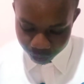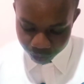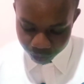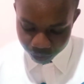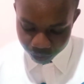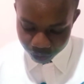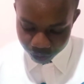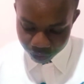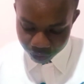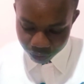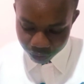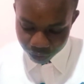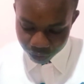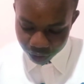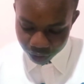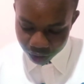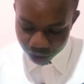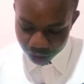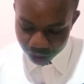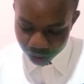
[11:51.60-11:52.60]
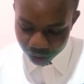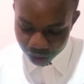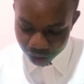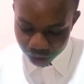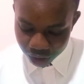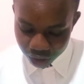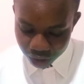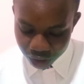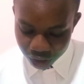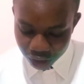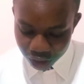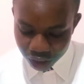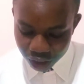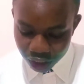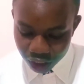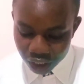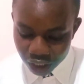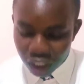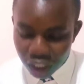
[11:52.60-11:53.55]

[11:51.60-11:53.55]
(silence)